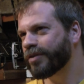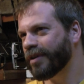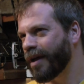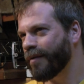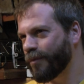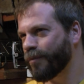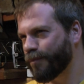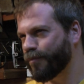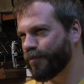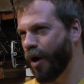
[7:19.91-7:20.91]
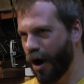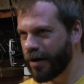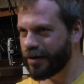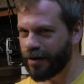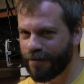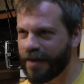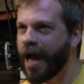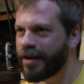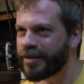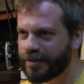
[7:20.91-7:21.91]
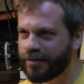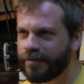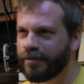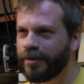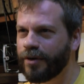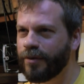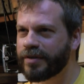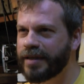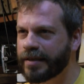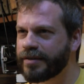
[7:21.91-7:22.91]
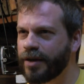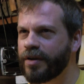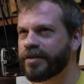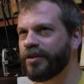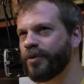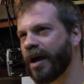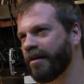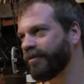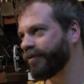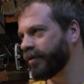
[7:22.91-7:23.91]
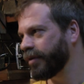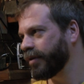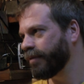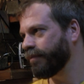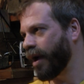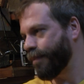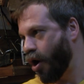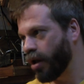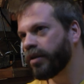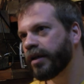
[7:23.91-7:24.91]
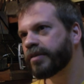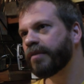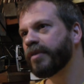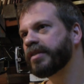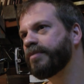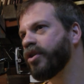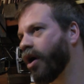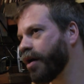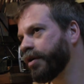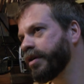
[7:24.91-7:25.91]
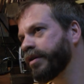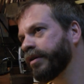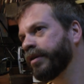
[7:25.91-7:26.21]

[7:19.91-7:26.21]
There's part of that is you know it's necessary because I do have my politics that must be honored.